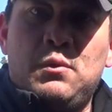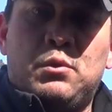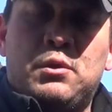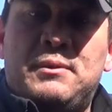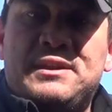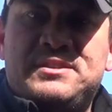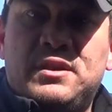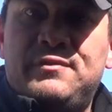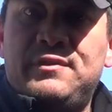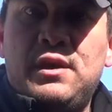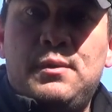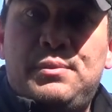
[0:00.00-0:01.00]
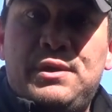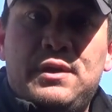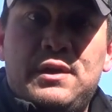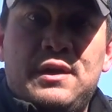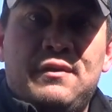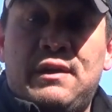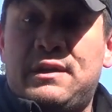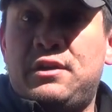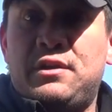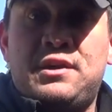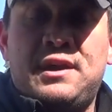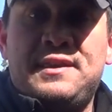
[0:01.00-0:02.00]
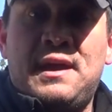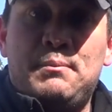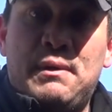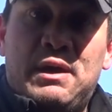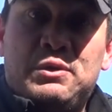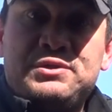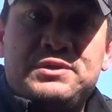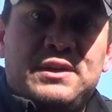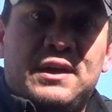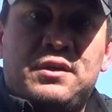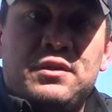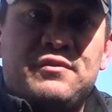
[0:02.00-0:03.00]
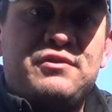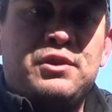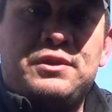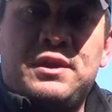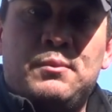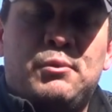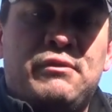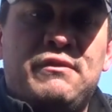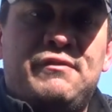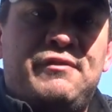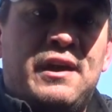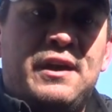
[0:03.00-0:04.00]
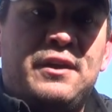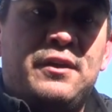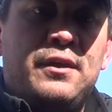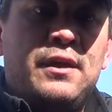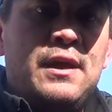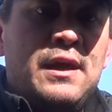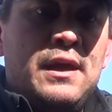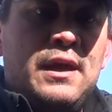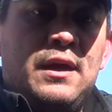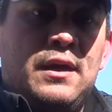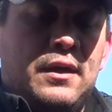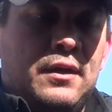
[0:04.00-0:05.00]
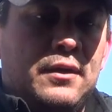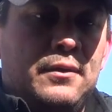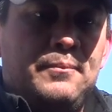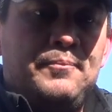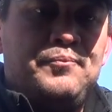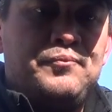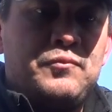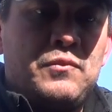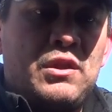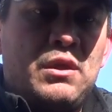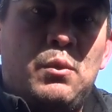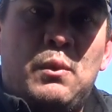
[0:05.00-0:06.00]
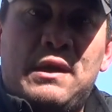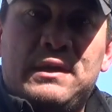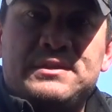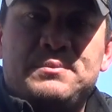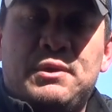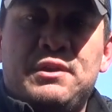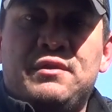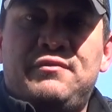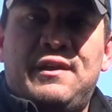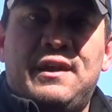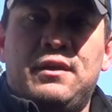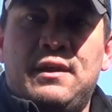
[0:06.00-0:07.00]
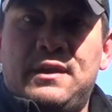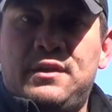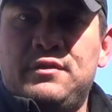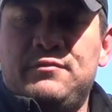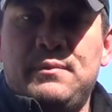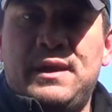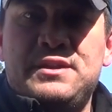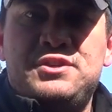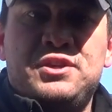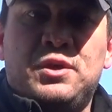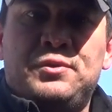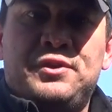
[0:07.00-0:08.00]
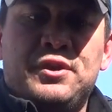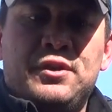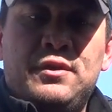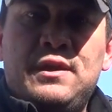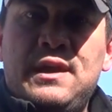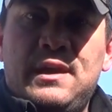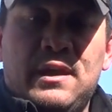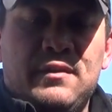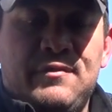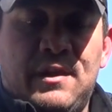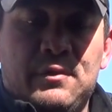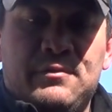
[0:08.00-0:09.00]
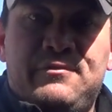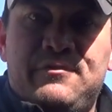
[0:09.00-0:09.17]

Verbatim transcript: warm myself up. I could have caught that mouse. I could have cooked him over the fire. Um, while I was burning the fire, I could have made shelter and found